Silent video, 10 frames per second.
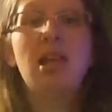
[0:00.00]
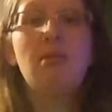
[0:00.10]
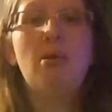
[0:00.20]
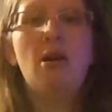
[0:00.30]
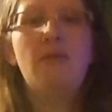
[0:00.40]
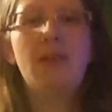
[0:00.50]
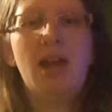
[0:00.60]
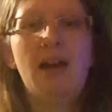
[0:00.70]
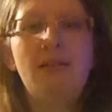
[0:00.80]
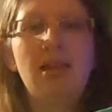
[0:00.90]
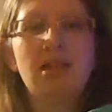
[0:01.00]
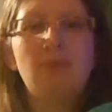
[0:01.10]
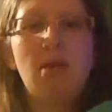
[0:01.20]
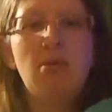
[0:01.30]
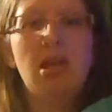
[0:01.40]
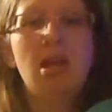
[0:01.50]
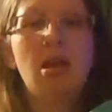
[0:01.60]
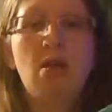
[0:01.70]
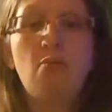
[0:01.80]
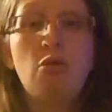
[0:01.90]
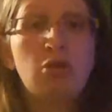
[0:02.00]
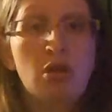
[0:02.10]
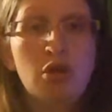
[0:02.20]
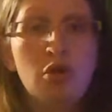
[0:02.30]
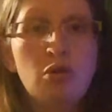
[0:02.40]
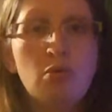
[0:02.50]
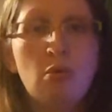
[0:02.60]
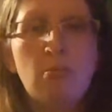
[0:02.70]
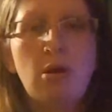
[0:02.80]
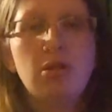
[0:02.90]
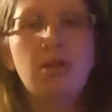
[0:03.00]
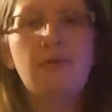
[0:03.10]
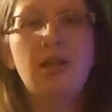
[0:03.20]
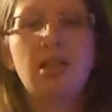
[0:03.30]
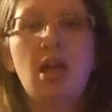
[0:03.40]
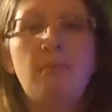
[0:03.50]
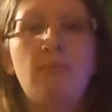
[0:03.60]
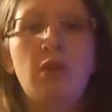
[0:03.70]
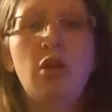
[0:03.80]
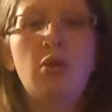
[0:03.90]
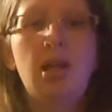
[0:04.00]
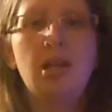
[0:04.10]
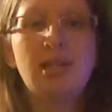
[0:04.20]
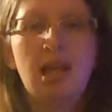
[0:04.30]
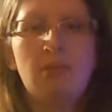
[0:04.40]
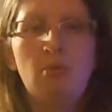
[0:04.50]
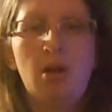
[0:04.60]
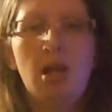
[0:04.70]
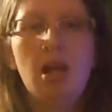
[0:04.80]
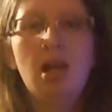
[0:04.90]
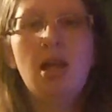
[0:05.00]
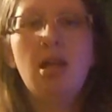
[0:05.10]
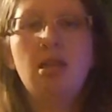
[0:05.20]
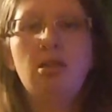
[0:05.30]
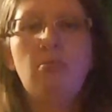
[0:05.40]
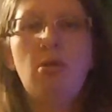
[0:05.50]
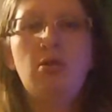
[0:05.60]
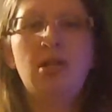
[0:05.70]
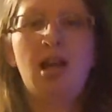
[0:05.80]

the part of the carrier that's maybe most unusual, most of its unique selling point. So most